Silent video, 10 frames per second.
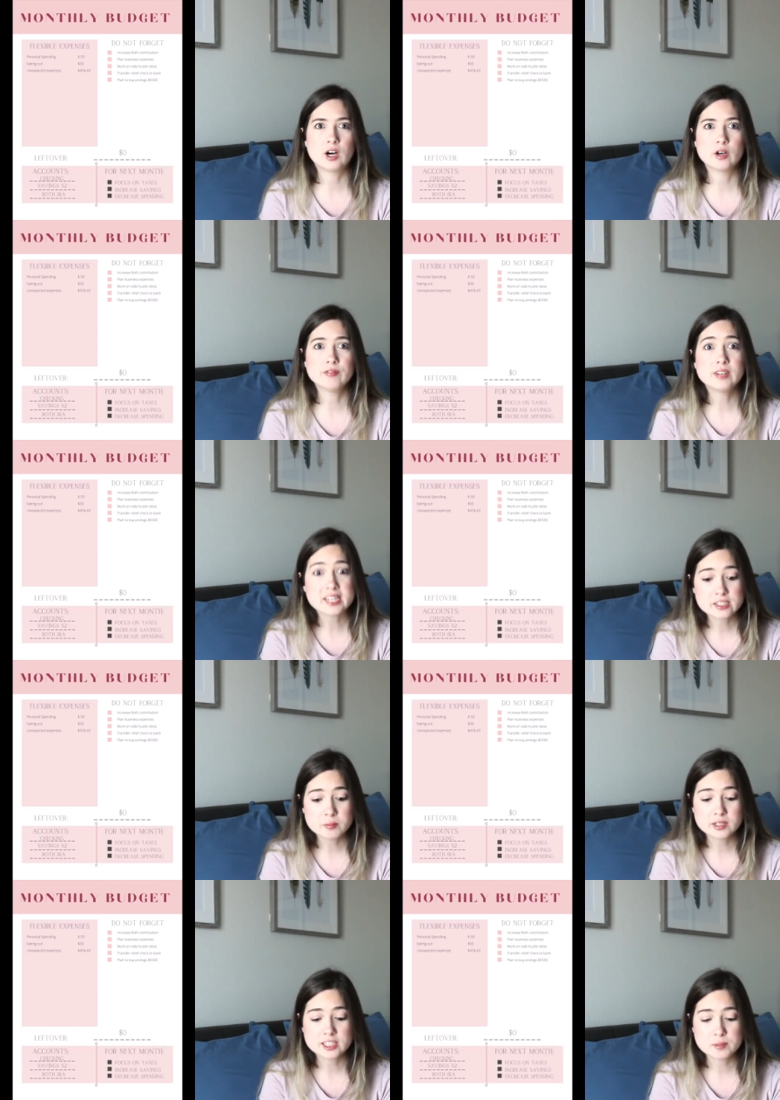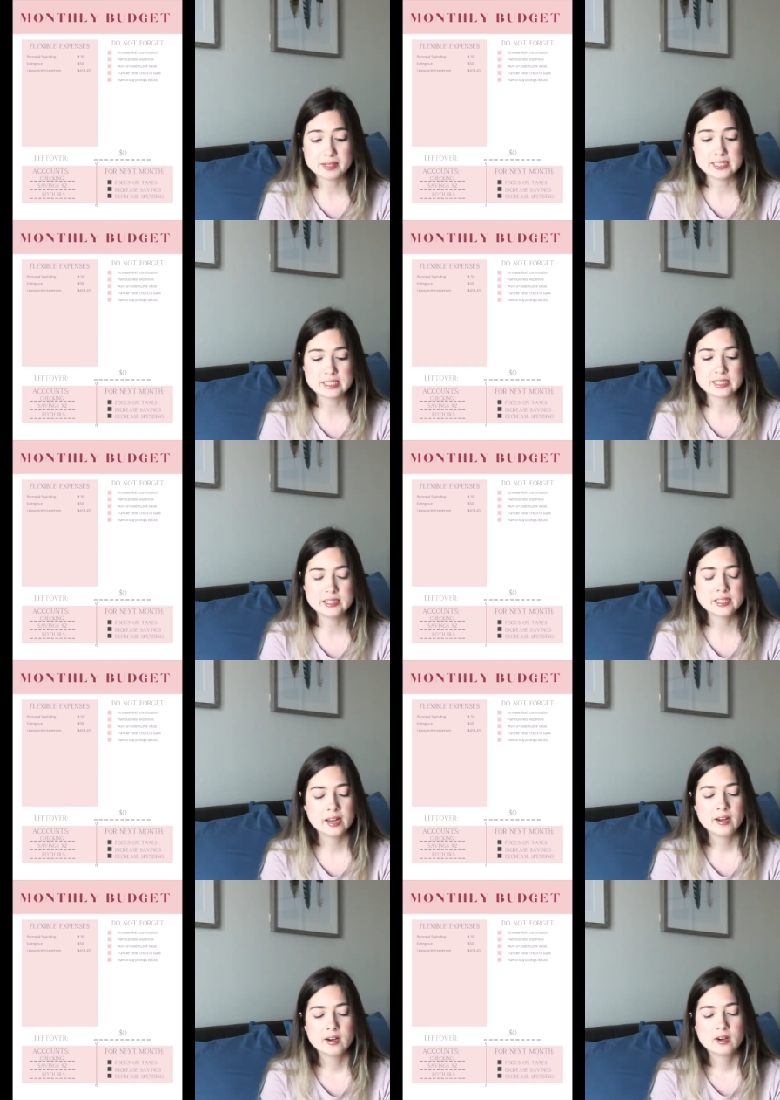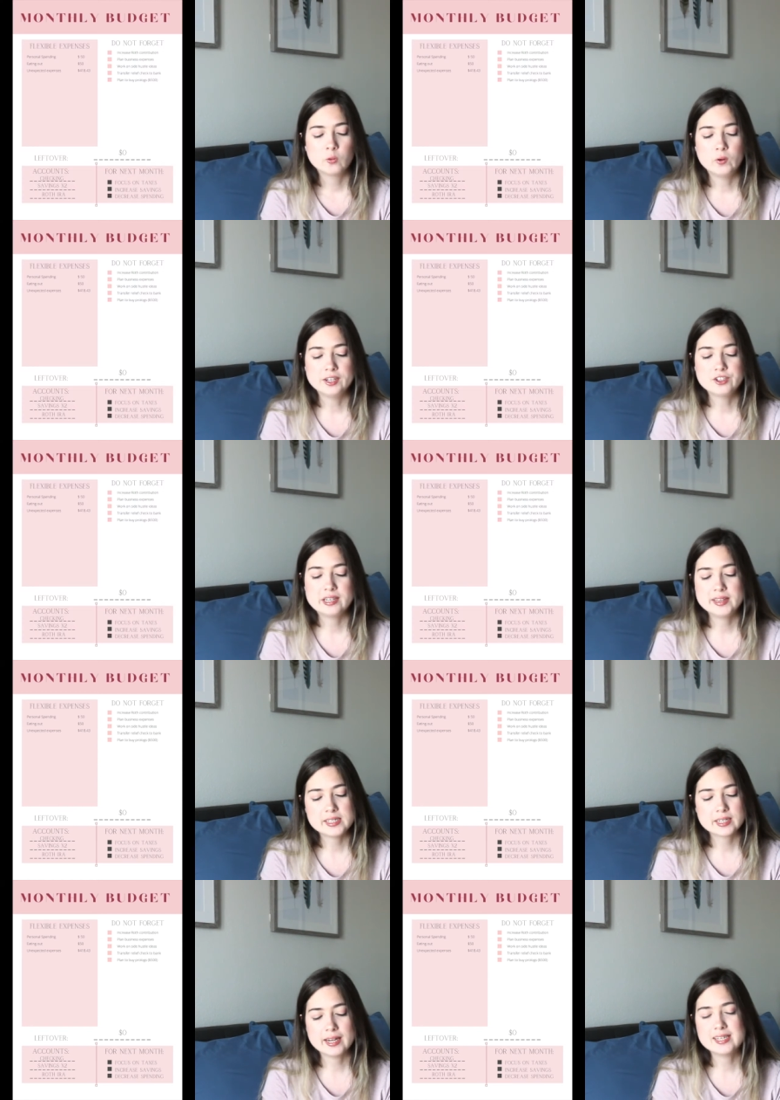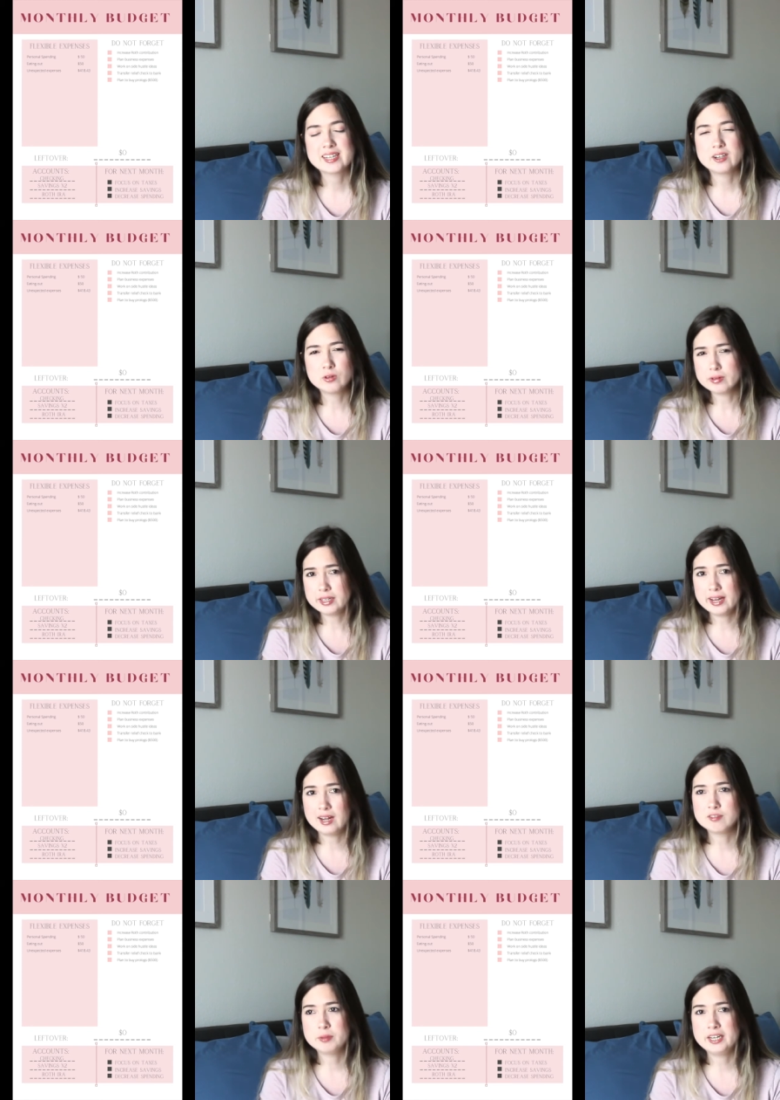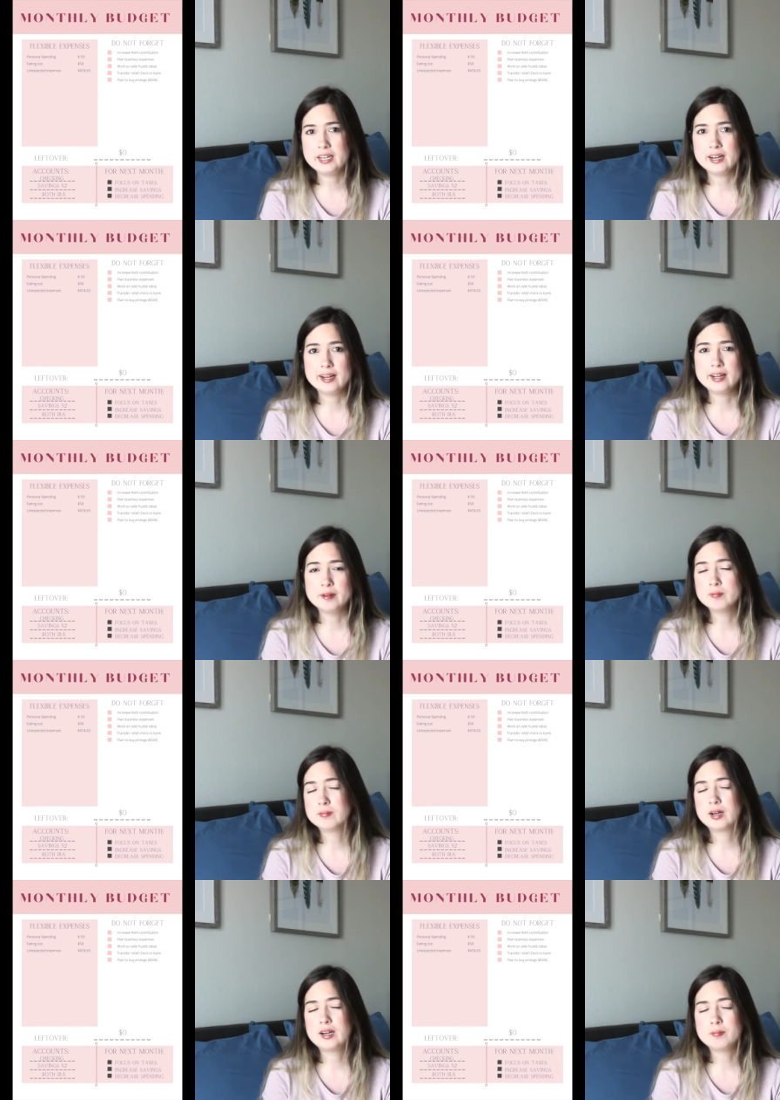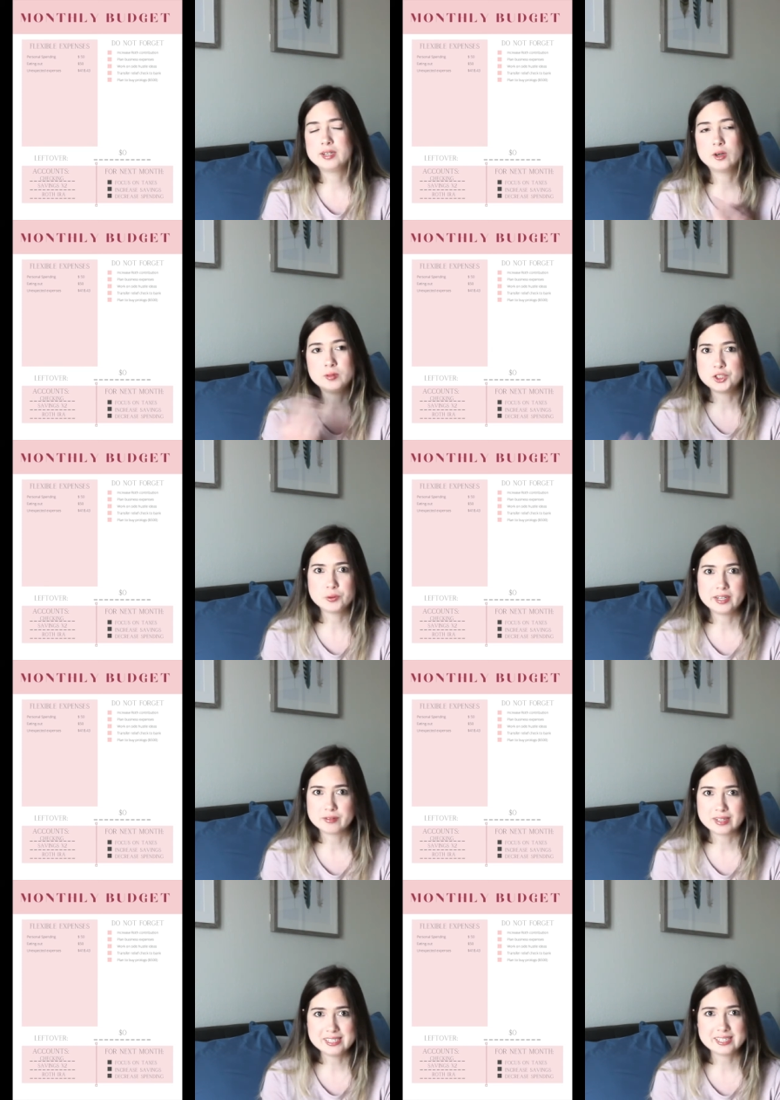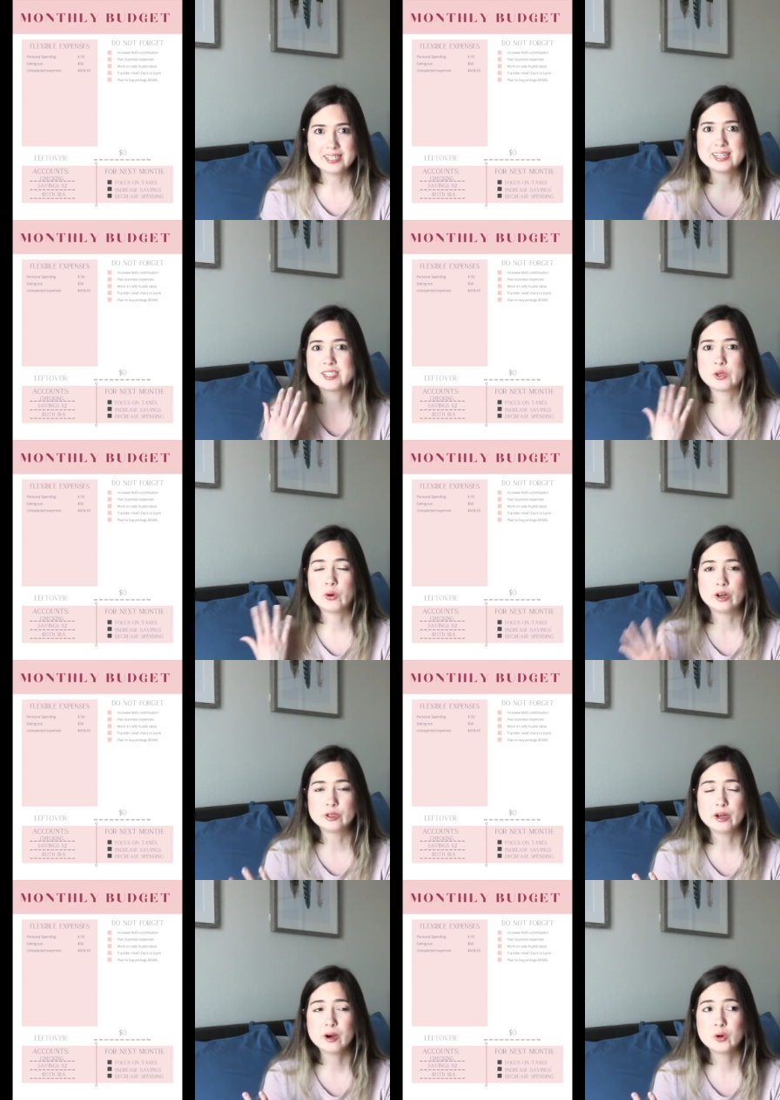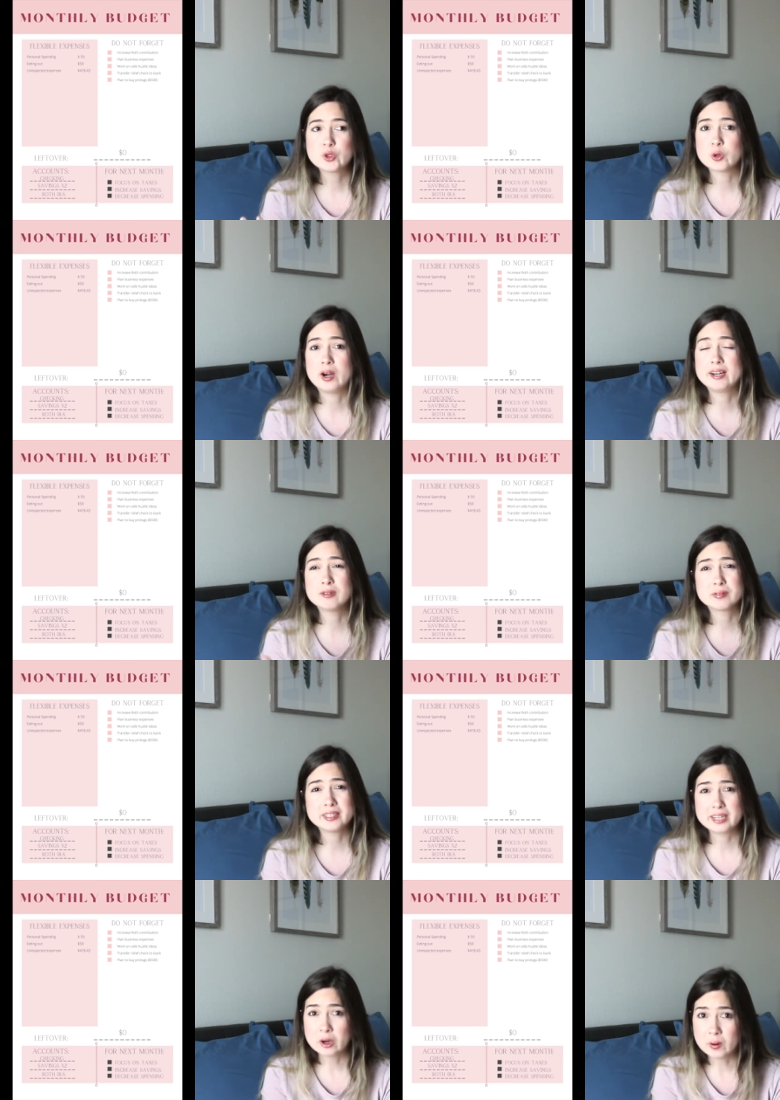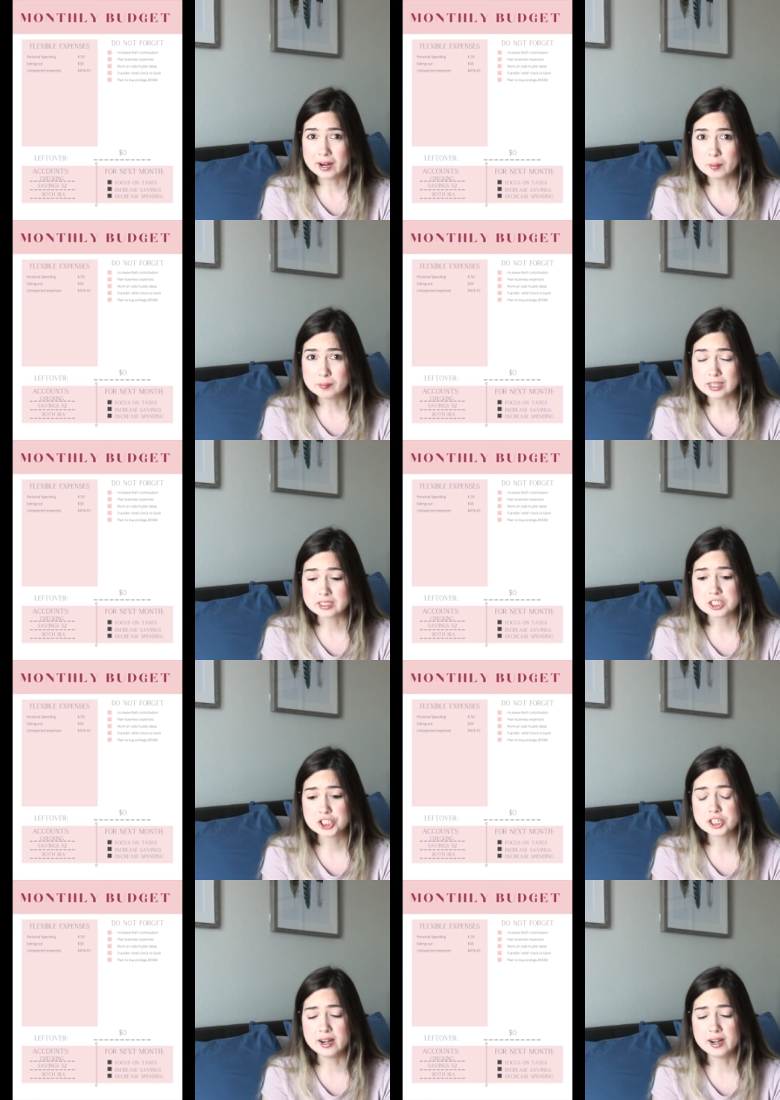our flexible expenses, which in this case, I don't really have many. I'm an OBGYN resident, as you all know, so I don't really go out much.